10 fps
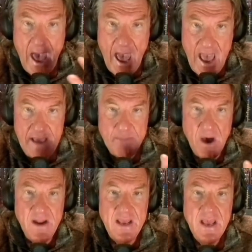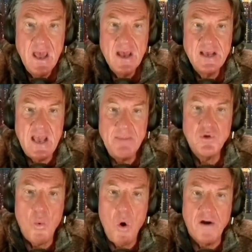"Hey, buddy, keep the
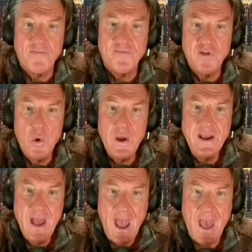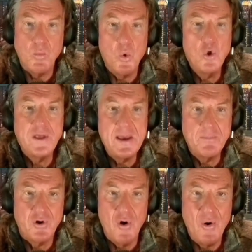water flowing and we'll keep
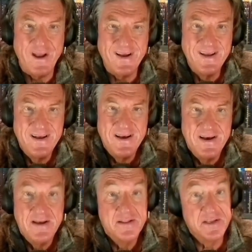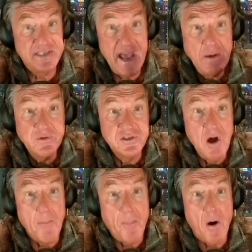growing." The tank was
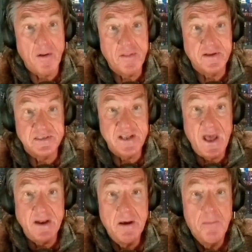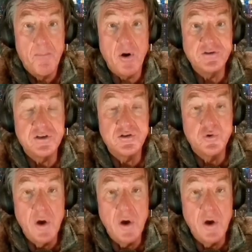not part of the set, purchased through